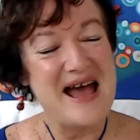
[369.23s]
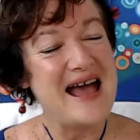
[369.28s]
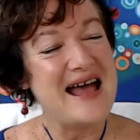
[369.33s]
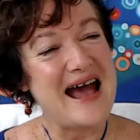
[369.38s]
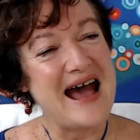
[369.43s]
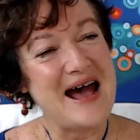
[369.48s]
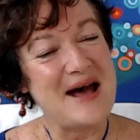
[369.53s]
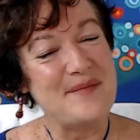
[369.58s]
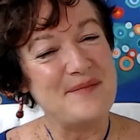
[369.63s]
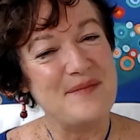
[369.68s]

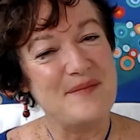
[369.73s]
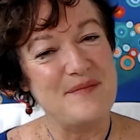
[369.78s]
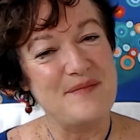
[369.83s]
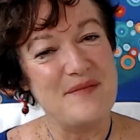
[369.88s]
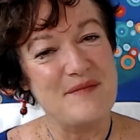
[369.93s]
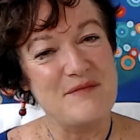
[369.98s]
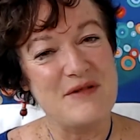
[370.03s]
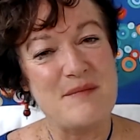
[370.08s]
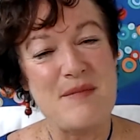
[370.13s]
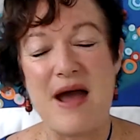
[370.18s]

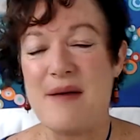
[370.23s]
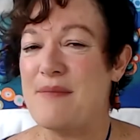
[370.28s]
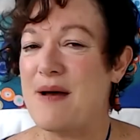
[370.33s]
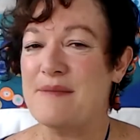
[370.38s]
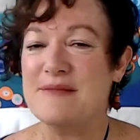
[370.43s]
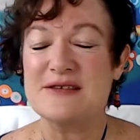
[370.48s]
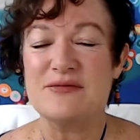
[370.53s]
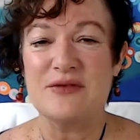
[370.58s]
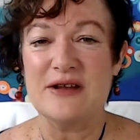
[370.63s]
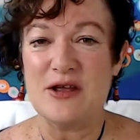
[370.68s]
My
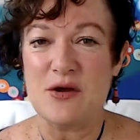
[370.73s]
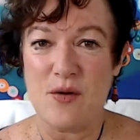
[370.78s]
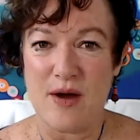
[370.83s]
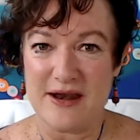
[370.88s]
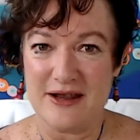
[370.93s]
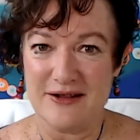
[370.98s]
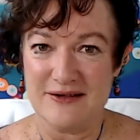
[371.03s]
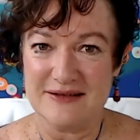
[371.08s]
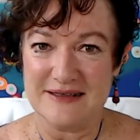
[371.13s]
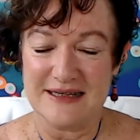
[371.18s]
mum is really
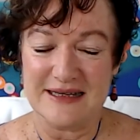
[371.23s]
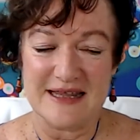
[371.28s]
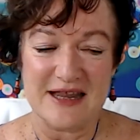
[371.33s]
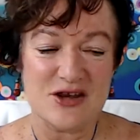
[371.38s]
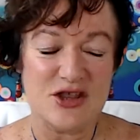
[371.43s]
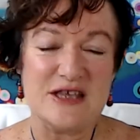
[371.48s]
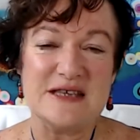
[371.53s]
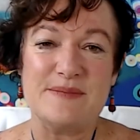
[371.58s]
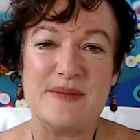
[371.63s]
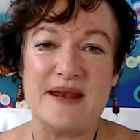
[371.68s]
quite elderly
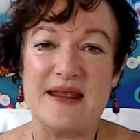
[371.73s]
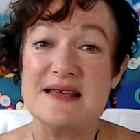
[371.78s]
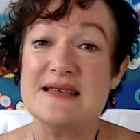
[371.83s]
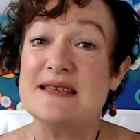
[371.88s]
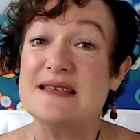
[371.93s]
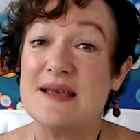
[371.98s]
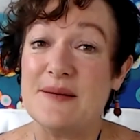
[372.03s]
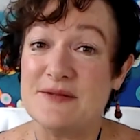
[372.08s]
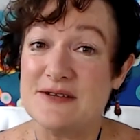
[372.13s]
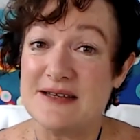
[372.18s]
and she's been
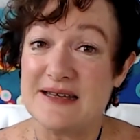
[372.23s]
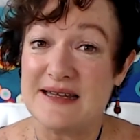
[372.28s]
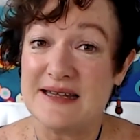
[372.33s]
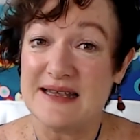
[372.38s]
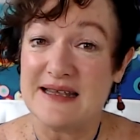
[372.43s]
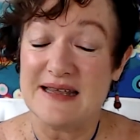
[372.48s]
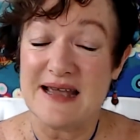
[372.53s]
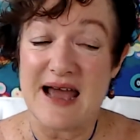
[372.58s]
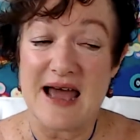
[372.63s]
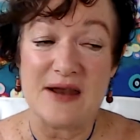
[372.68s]

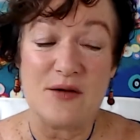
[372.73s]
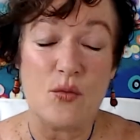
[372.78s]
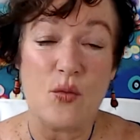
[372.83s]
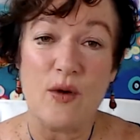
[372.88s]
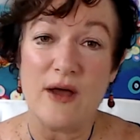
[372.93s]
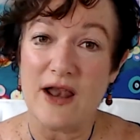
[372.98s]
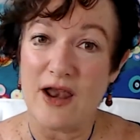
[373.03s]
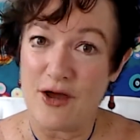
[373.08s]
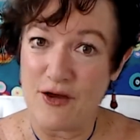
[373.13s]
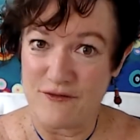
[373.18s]
exceptionally
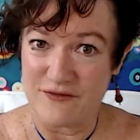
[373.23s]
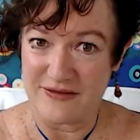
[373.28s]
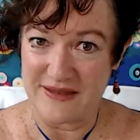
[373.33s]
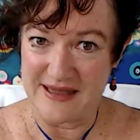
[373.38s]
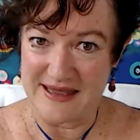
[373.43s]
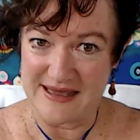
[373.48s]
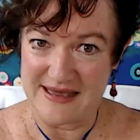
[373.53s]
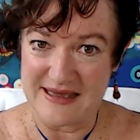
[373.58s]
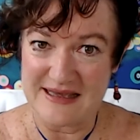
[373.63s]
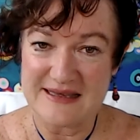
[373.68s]
unwell over the
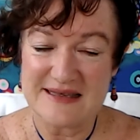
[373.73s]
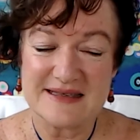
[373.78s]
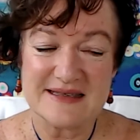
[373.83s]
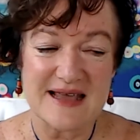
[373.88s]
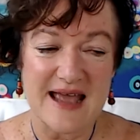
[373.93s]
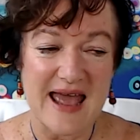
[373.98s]
years.